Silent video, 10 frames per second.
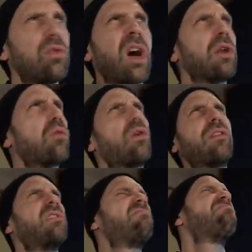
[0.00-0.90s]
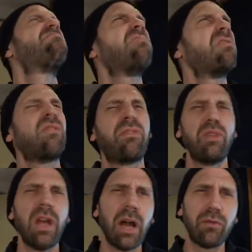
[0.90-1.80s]
around, what was it,
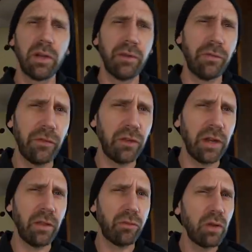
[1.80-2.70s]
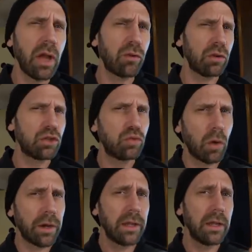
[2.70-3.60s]
315,
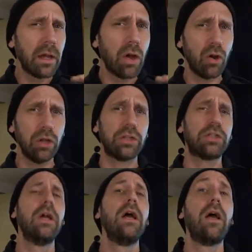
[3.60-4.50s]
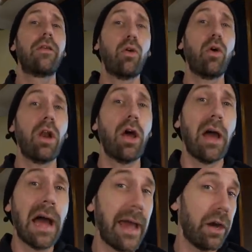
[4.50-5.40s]
320 hertz. So a lot
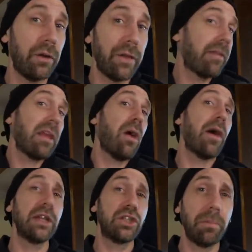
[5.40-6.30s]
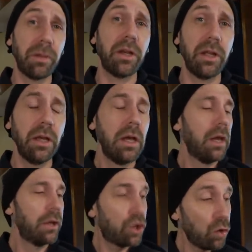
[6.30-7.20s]
higher. That's how I typically
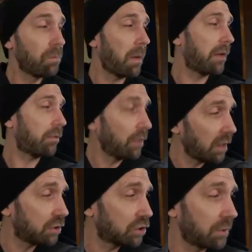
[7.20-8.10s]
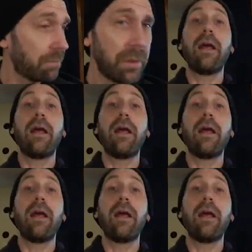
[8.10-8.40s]
tune my snares.